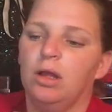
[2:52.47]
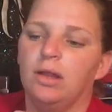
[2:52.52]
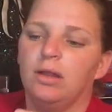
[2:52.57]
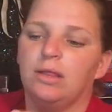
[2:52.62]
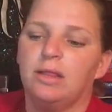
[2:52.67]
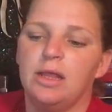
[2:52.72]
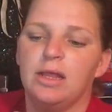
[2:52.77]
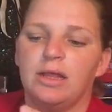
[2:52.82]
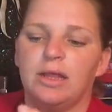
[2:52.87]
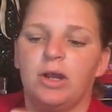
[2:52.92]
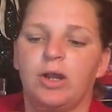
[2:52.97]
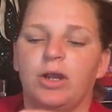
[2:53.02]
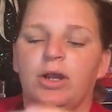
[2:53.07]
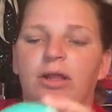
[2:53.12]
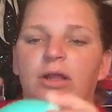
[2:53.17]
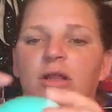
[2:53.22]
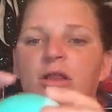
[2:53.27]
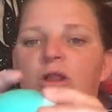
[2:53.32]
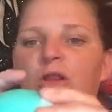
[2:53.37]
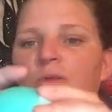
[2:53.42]
this area.
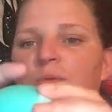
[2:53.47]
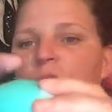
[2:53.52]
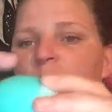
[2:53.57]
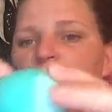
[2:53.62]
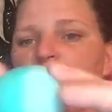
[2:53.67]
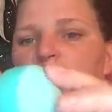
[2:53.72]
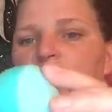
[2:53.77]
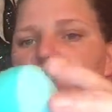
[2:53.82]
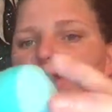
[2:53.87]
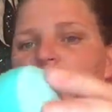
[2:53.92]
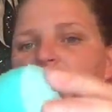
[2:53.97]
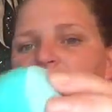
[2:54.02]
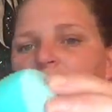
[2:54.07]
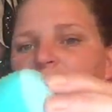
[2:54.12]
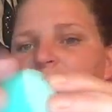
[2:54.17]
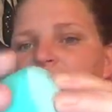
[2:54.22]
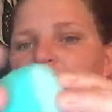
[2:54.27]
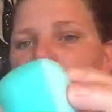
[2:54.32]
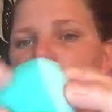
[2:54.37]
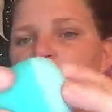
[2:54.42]
This is where you want to
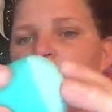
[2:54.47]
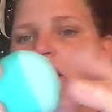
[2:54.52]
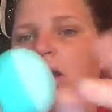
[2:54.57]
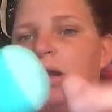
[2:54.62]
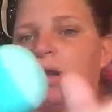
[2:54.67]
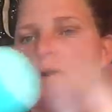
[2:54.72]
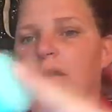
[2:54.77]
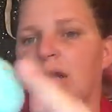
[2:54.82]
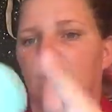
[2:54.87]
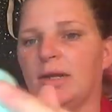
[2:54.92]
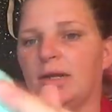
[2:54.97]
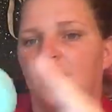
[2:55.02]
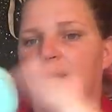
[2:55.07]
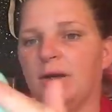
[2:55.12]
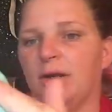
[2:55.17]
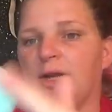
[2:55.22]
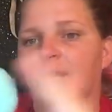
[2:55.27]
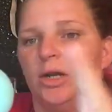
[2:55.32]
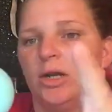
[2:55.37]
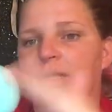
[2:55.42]
leave the product, not
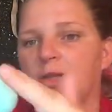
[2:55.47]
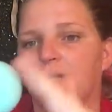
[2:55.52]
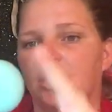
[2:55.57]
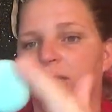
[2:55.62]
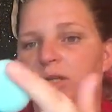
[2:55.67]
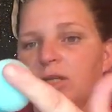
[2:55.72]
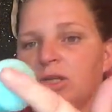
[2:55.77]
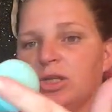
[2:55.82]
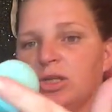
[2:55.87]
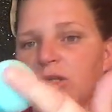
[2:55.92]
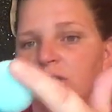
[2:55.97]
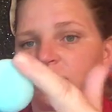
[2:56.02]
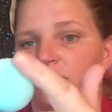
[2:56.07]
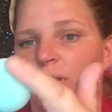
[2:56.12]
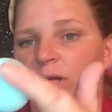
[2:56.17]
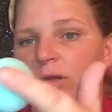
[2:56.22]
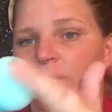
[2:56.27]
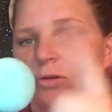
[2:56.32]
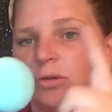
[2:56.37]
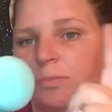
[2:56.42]
down here, because this is just the
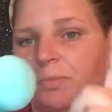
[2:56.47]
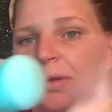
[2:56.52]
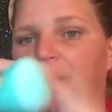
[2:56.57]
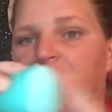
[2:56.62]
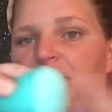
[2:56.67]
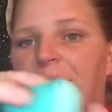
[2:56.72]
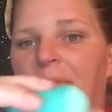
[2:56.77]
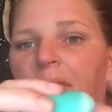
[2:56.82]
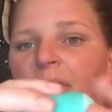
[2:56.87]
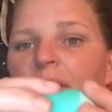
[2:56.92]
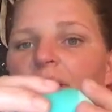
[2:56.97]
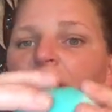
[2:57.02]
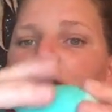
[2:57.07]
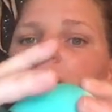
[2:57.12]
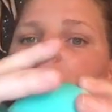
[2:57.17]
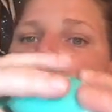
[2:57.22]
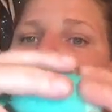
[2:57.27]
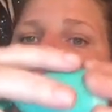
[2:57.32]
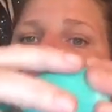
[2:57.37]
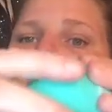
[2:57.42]
regular sponge part,
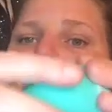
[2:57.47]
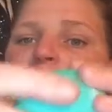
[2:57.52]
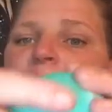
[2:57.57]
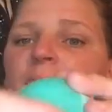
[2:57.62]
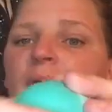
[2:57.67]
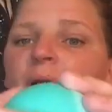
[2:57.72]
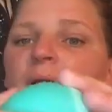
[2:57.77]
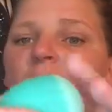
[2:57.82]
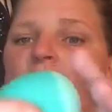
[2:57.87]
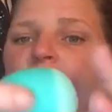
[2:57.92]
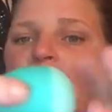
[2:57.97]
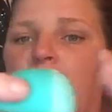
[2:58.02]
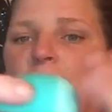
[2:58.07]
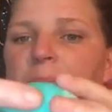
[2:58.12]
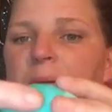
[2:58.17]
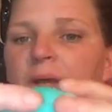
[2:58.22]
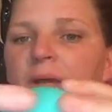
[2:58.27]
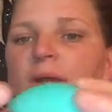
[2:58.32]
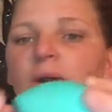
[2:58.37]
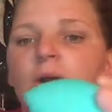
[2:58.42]
but all
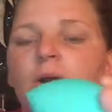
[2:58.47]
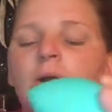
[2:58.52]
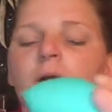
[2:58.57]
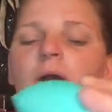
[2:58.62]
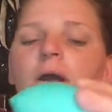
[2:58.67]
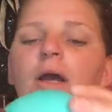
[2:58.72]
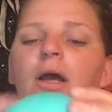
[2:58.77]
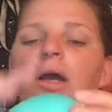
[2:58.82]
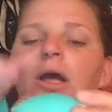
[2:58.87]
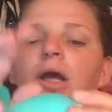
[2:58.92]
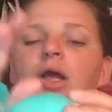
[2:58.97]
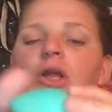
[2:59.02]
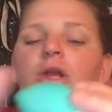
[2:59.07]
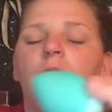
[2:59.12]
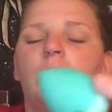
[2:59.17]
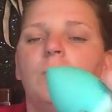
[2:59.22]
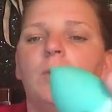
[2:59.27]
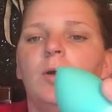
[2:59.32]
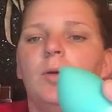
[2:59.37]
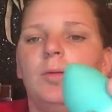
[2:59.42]
up here.
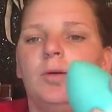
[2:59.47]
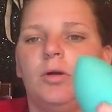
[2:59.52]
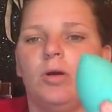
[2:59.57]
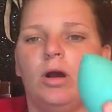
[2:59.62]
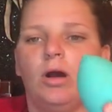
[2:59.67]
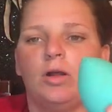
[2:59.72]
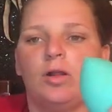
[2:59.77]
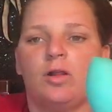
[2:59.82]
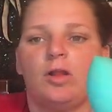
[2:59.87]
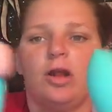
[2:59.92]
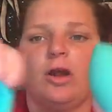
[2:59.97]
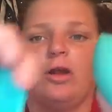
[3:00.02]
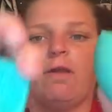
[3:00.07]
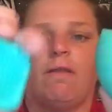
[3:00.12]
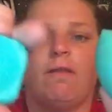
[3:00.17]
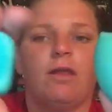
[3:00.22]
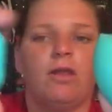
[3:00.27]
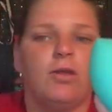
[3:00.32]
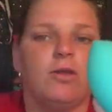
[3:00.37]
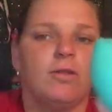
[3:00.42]
You rub it across there,
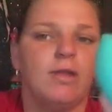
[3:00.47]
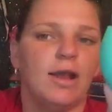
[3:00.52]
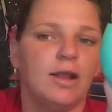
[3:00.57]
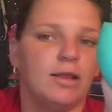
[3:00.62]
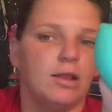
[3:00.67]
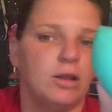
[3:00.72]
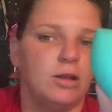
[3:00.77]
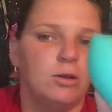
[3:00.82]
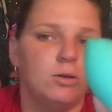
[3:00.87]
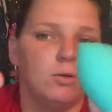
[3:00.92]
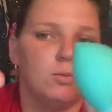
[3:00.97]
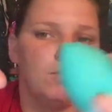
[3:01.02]
and then you take the little